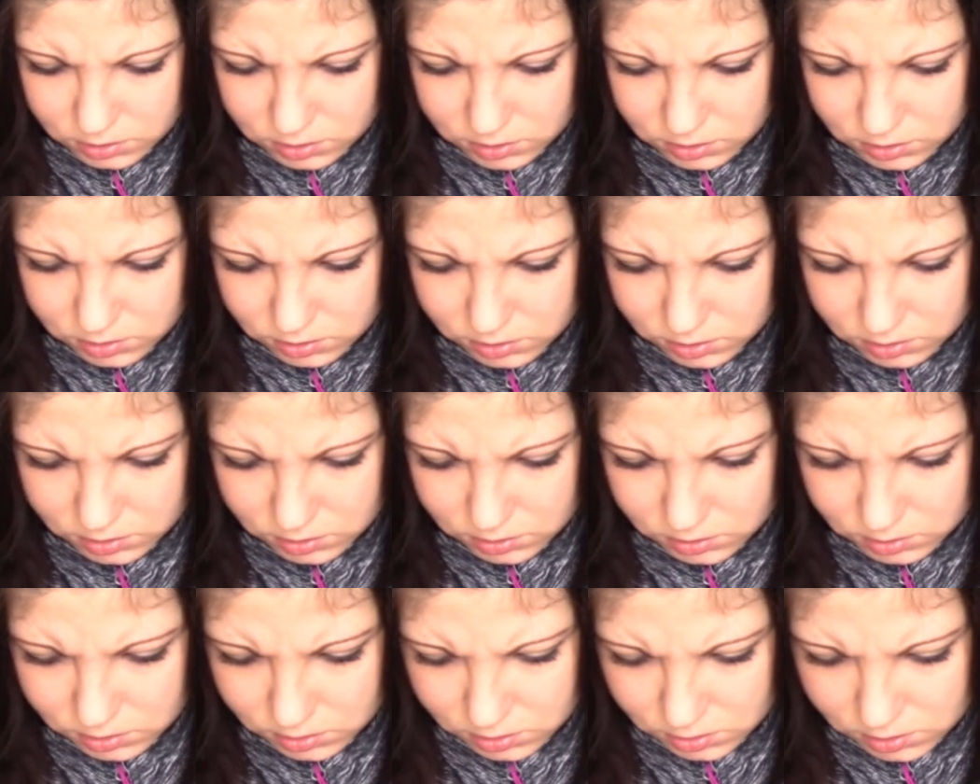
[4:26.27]

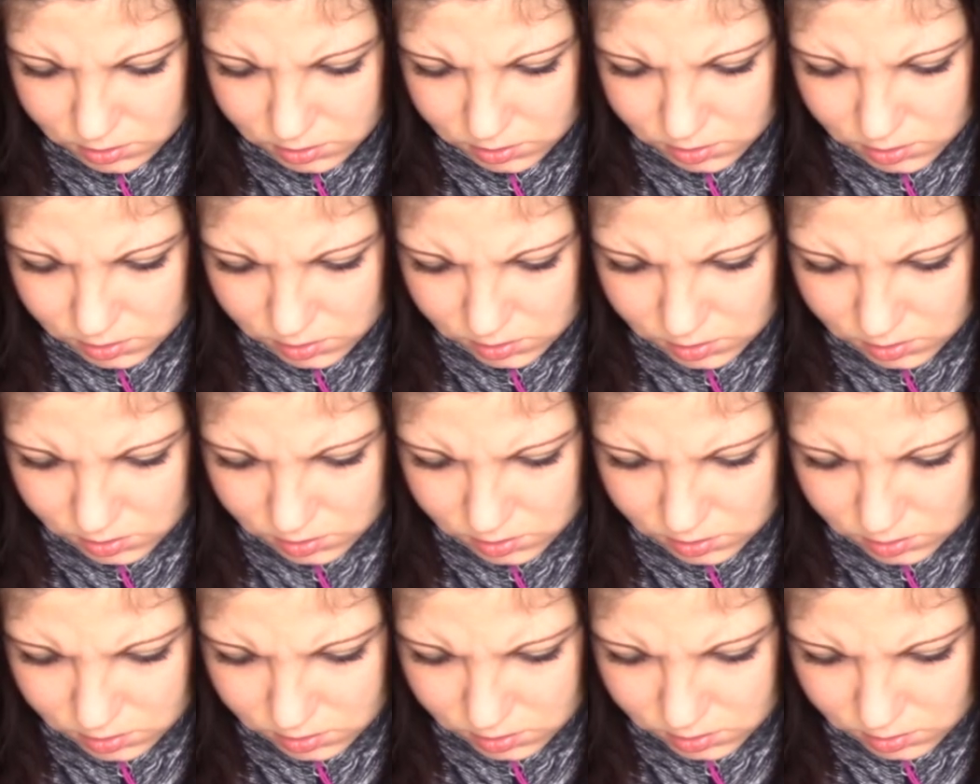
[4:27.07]

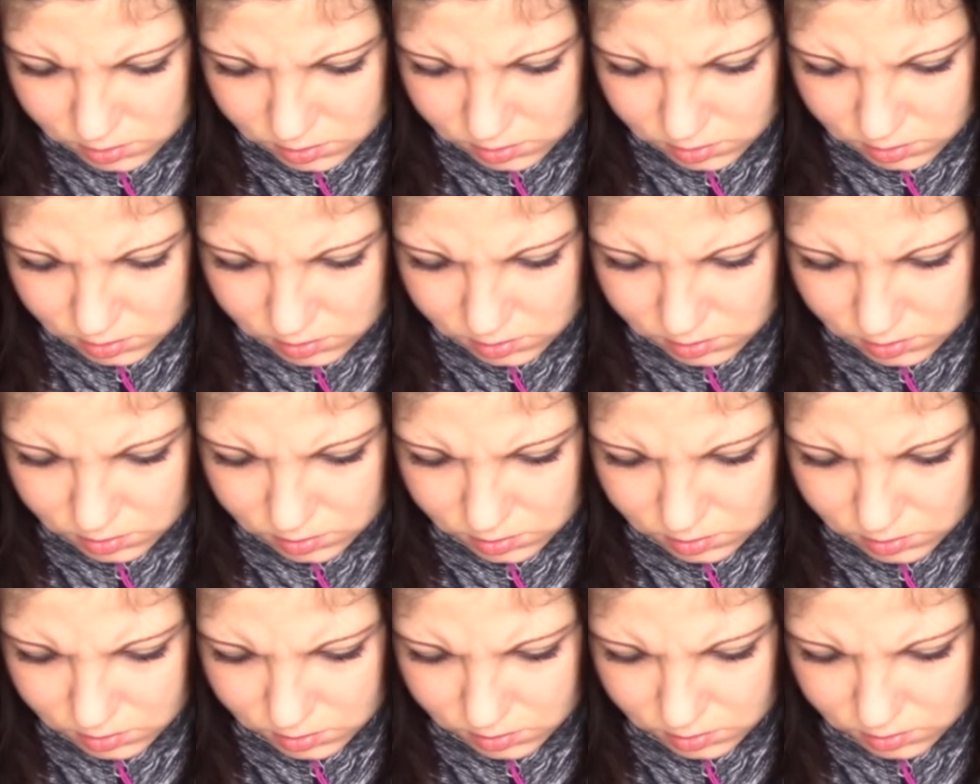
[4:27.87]

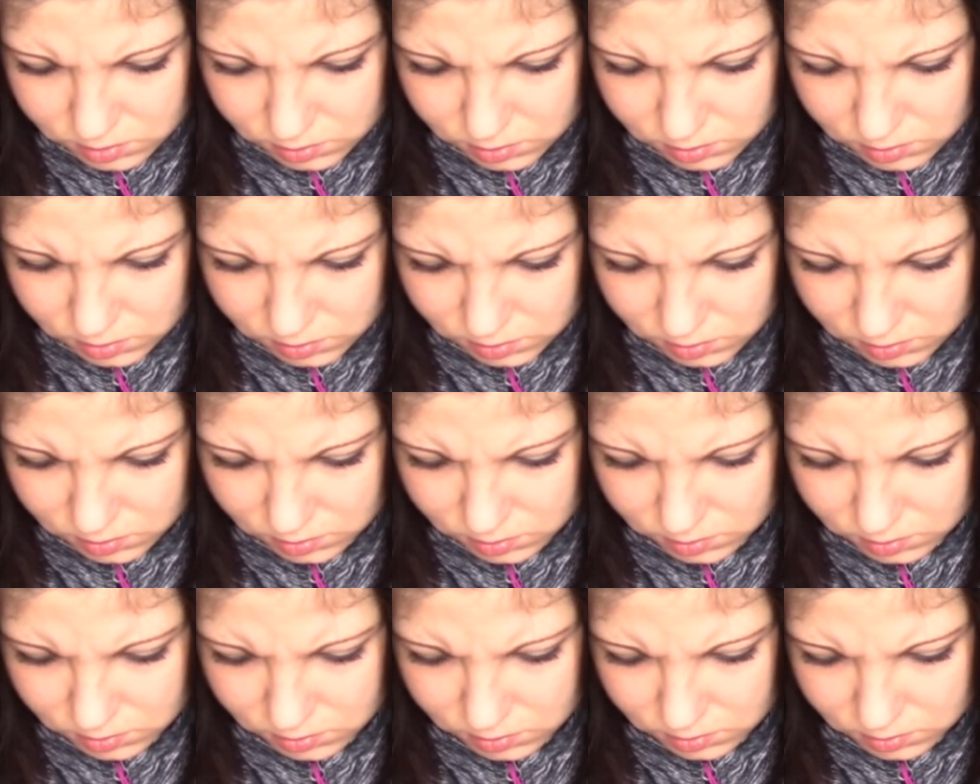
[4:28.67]

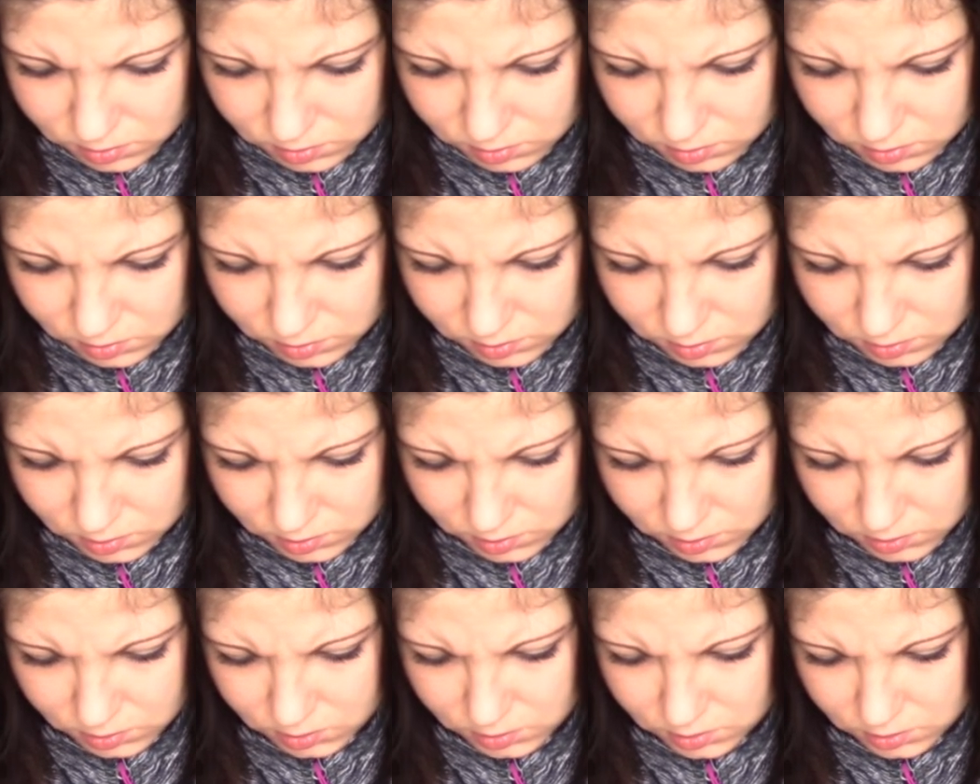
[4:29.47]

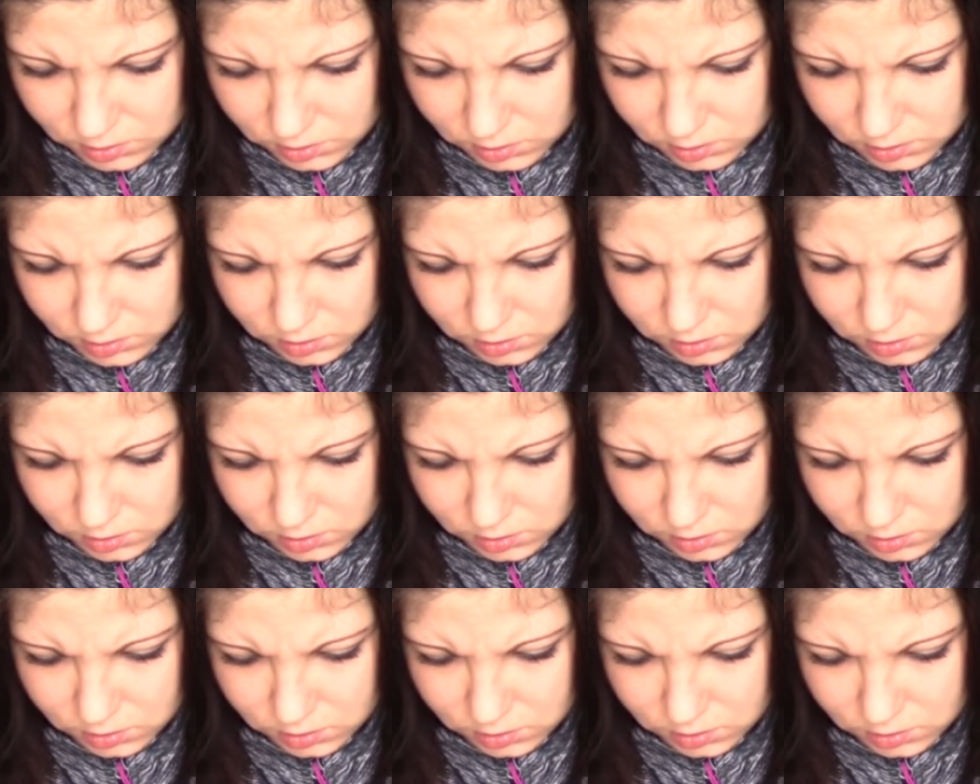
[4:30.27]
Nothing is said.